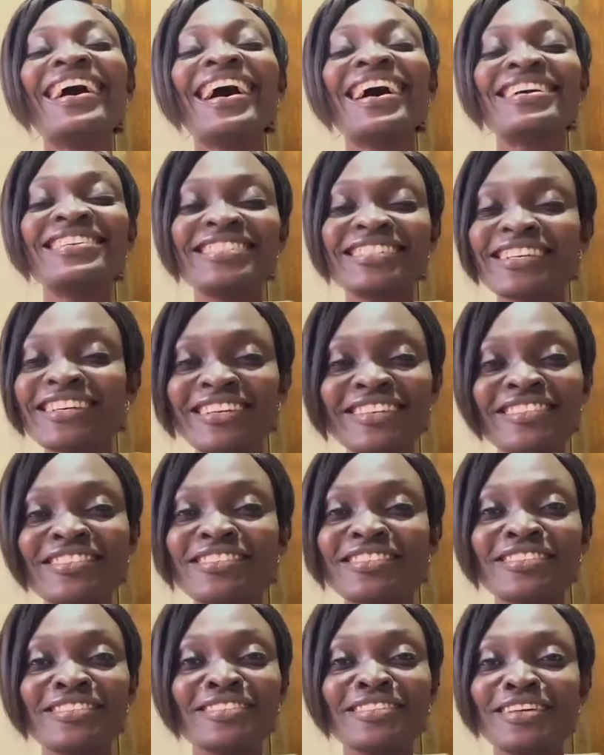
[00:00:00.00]
I
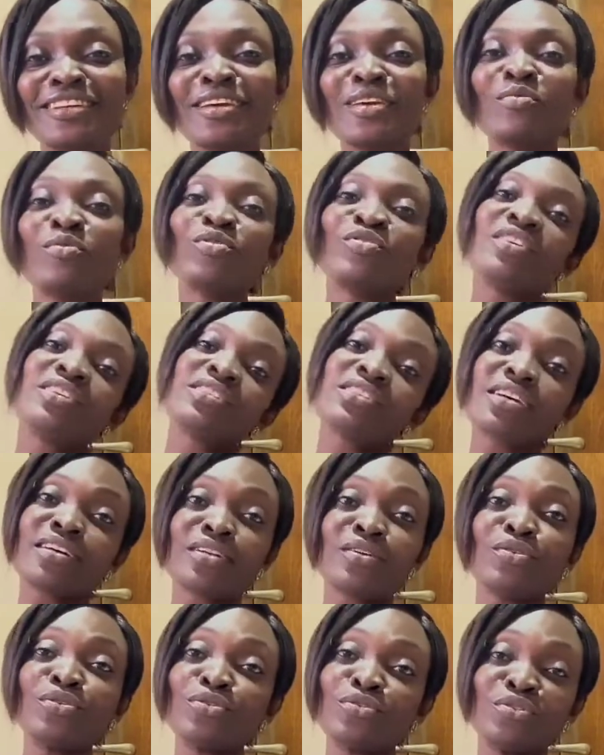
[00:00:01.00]
changed the name of the
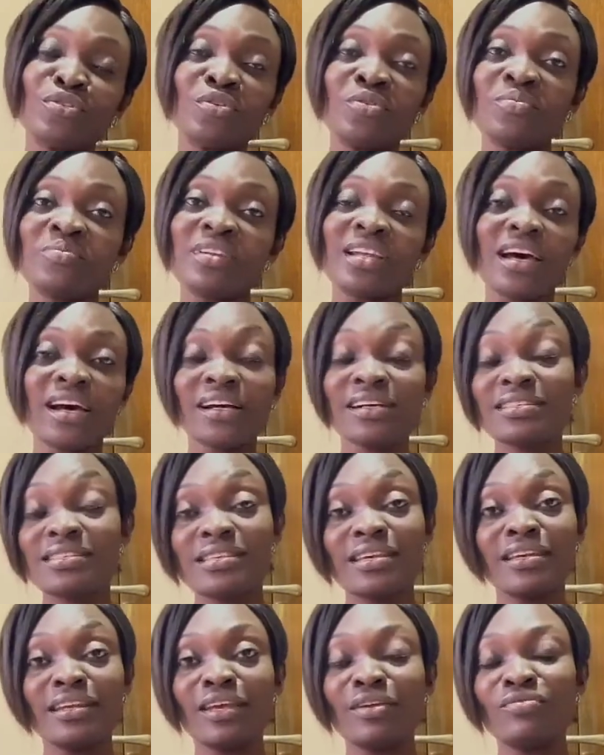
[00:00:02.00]
channel from Dark
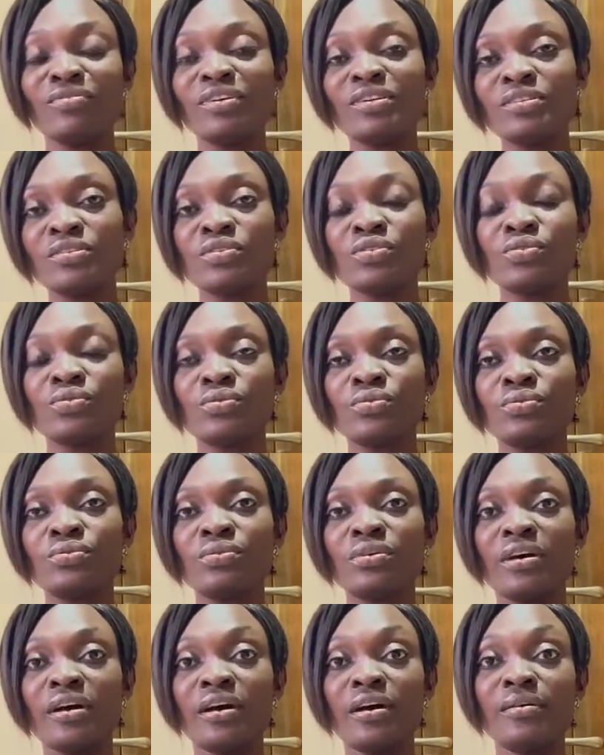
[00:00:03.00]
Skin Haven
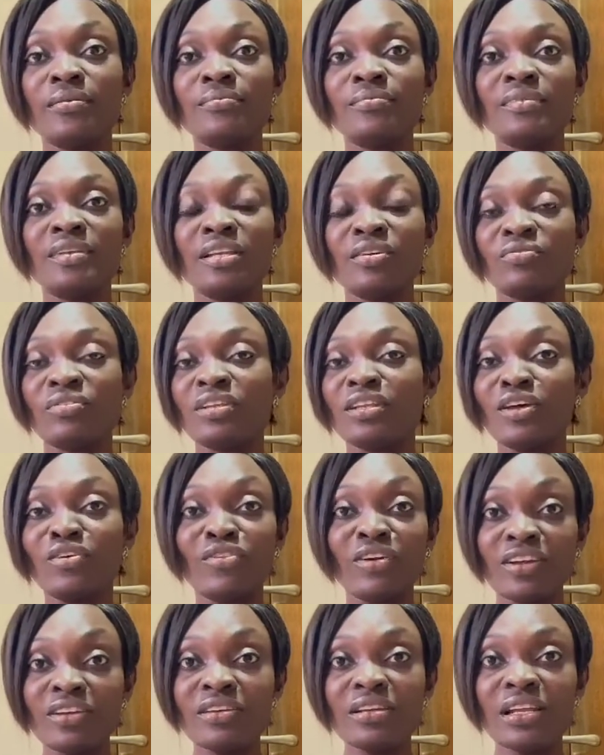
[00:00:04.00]
to um, Living the
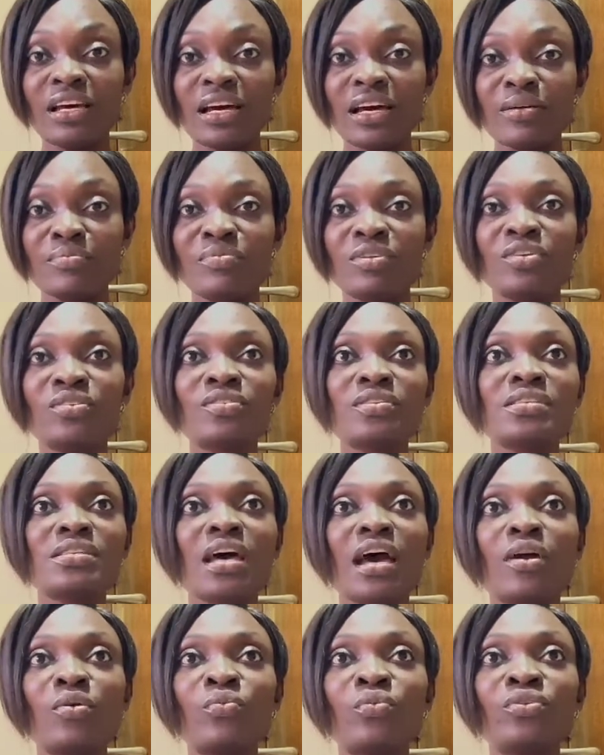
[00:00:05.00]
Regular because
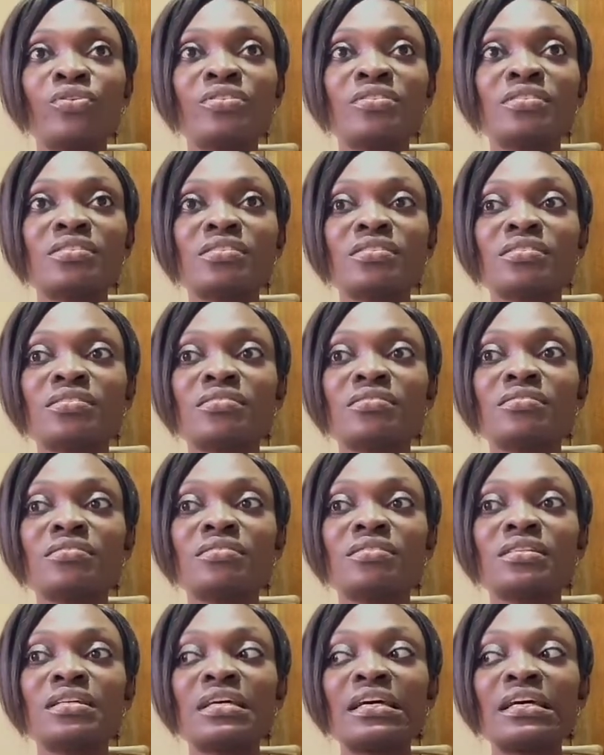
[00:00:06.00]
I want to.